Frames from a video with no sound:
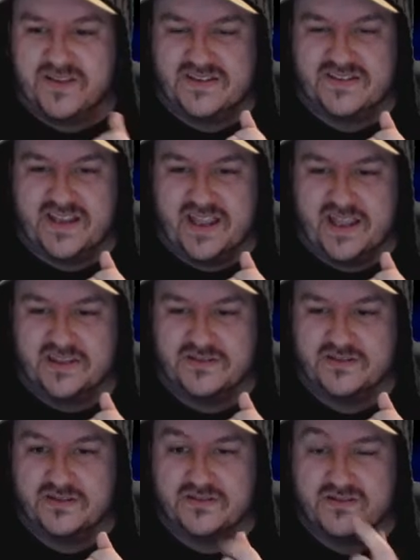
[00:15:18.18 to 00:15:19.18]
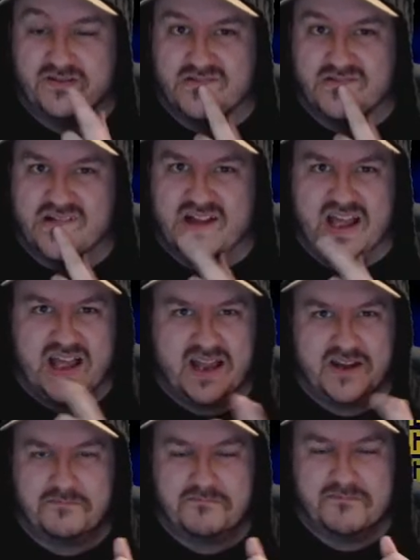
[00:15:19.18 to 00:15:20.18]
with it as it is.
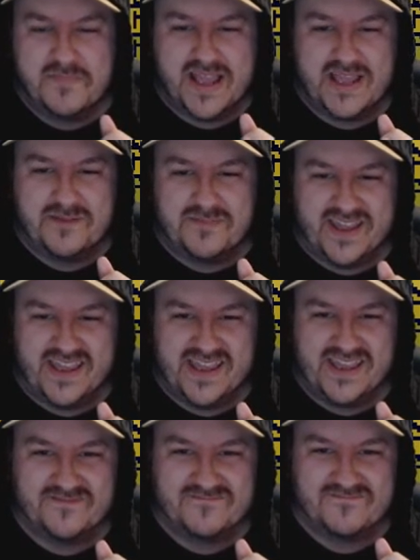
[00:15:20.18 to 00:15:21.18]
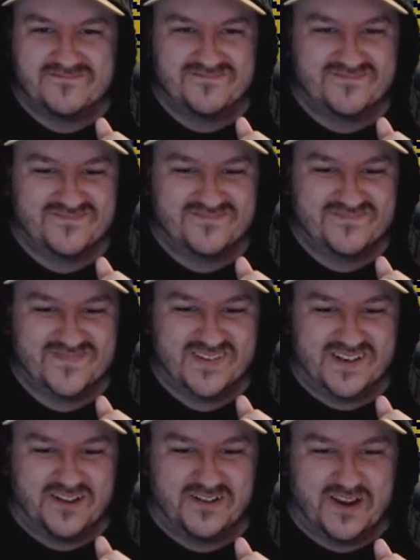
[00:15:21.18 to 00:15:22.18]
And maybe,
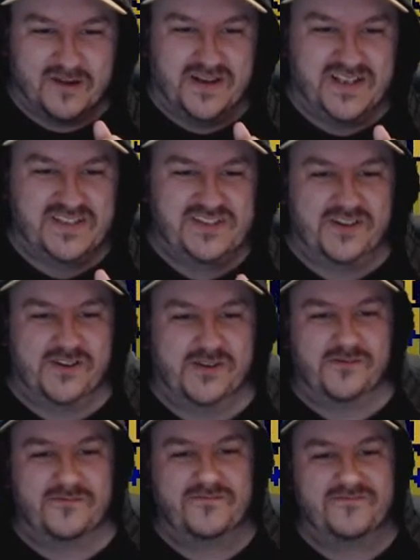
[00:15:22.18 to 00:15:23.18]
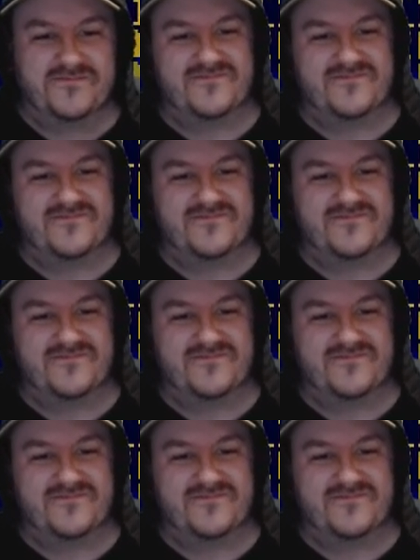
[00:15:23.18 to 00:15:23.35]
you know, going into